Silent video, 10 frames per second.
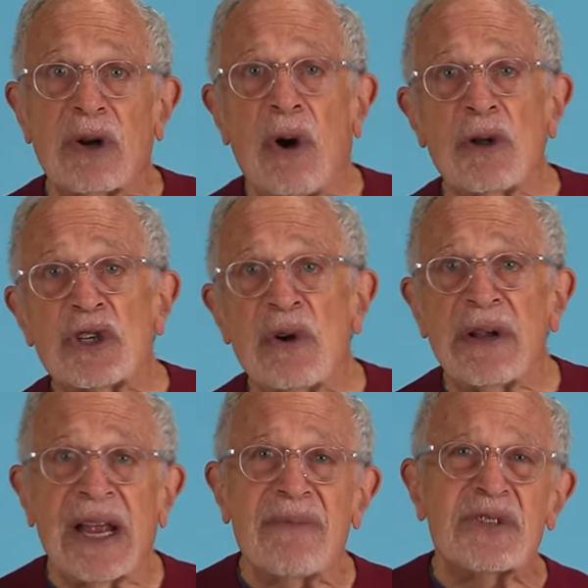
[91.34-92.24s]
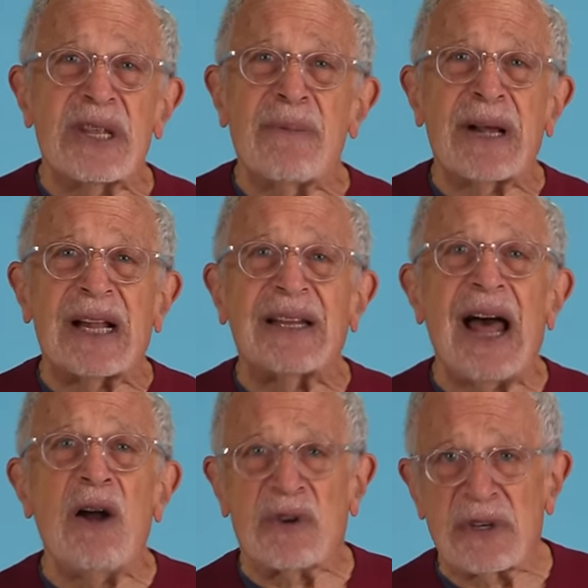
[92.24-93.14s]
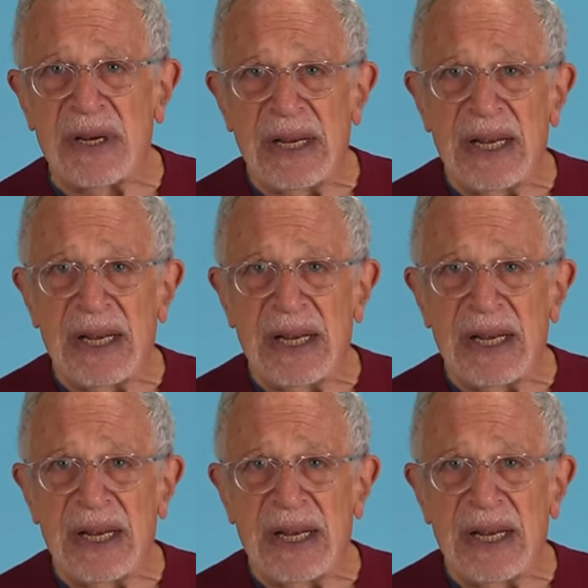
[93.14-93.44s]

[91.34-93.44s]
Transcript: but also gives them clout,